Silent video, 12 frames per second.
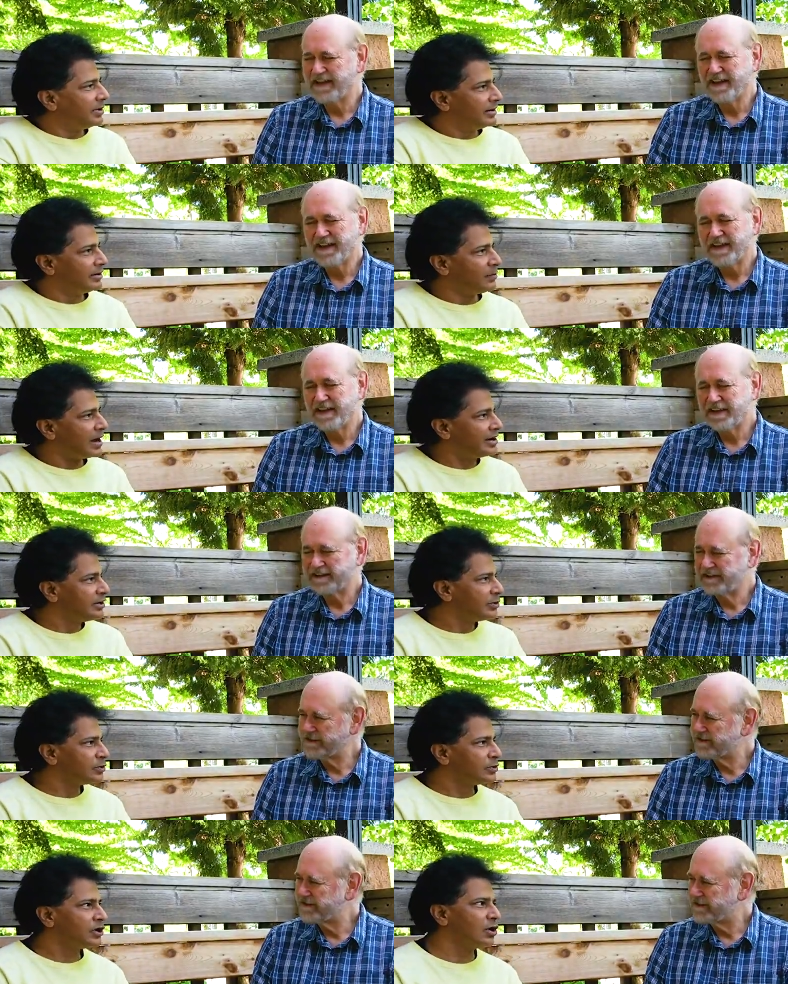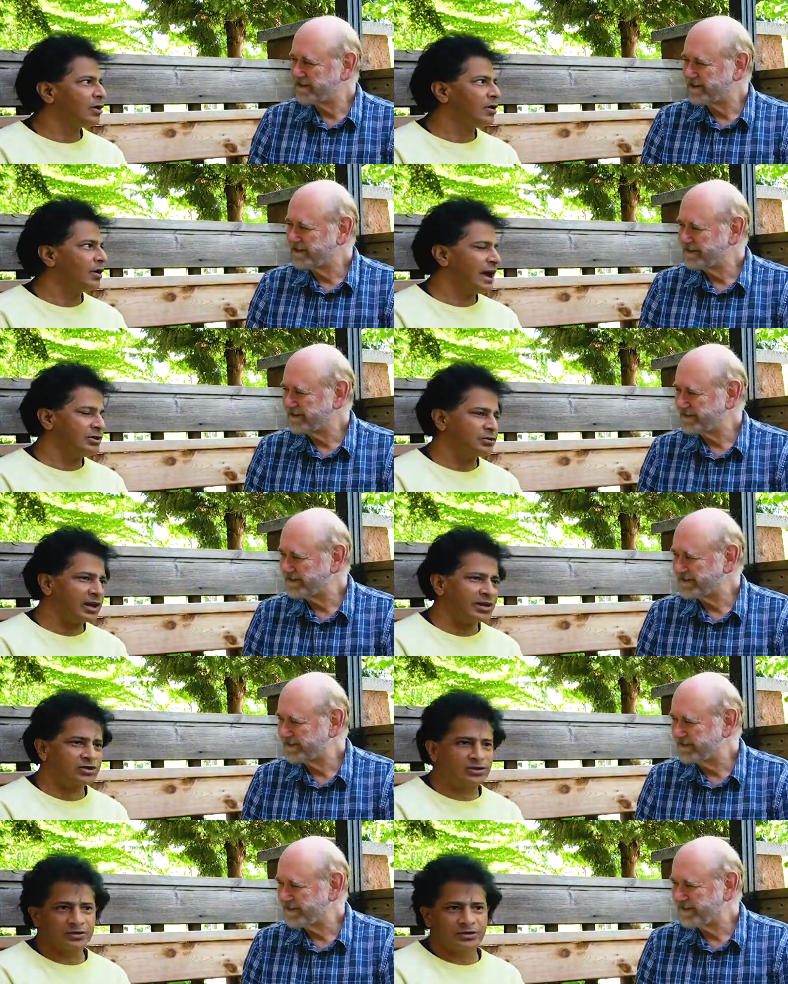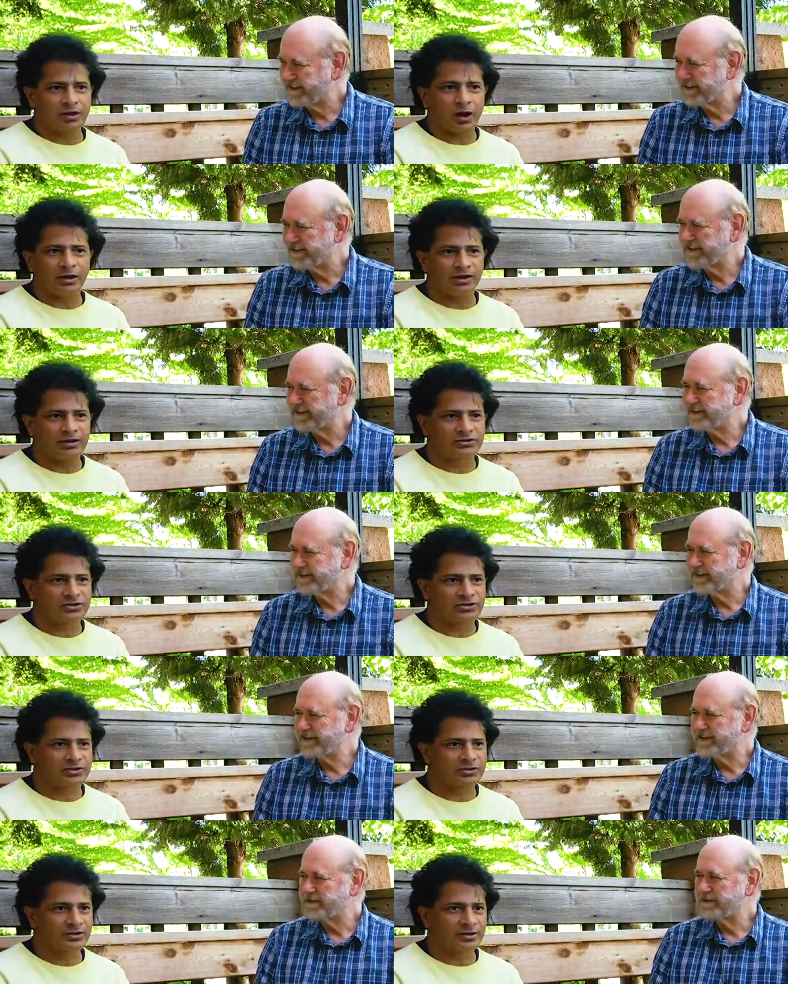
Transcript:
Speaker 1: mean, where did you do your education, college?